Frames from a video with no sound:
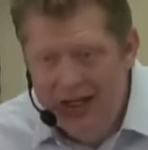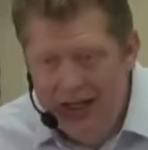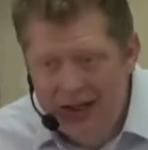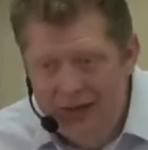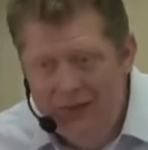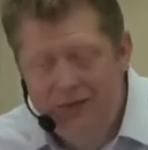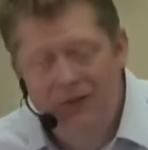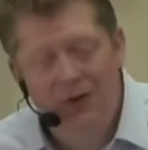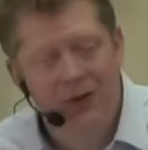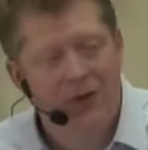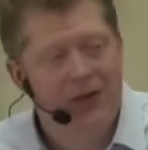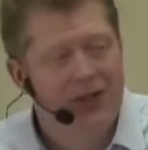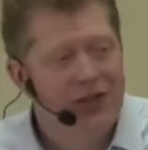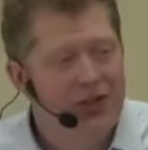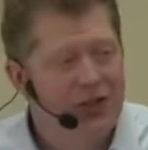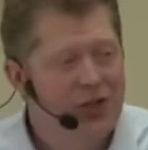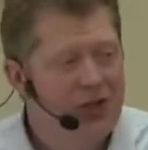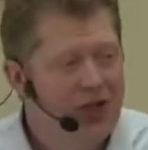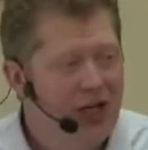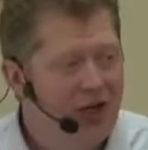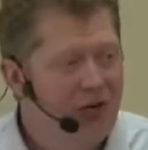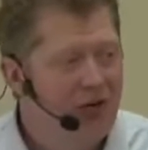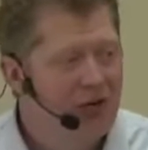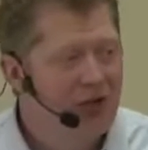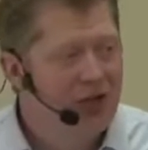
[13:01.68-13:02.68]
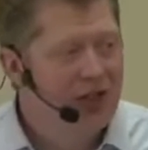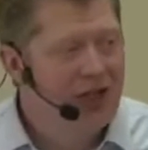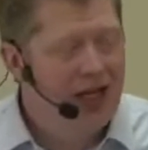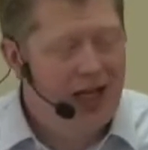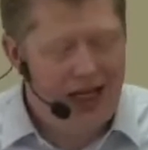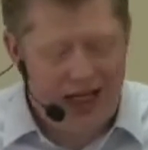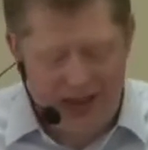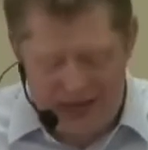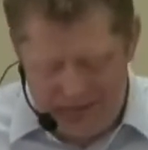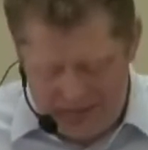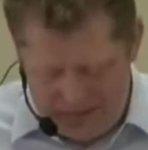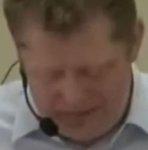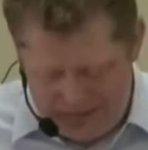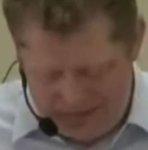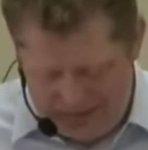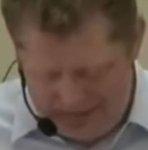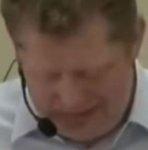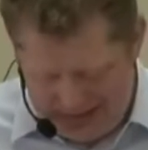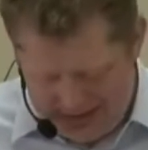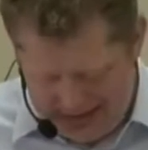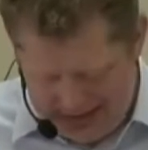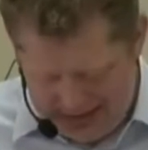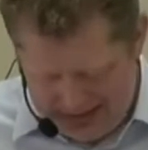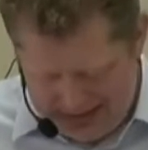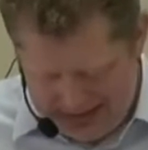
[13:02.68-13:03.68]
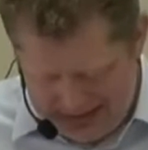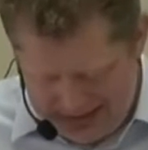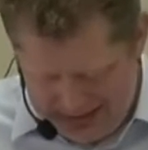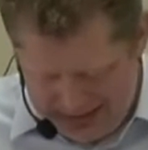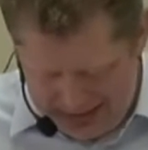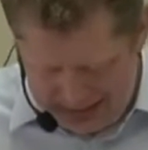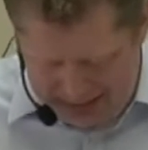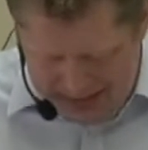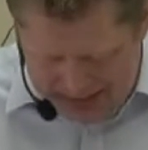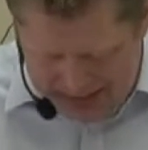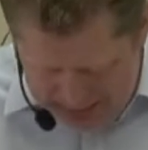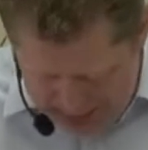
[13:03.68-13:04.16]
influence general life. The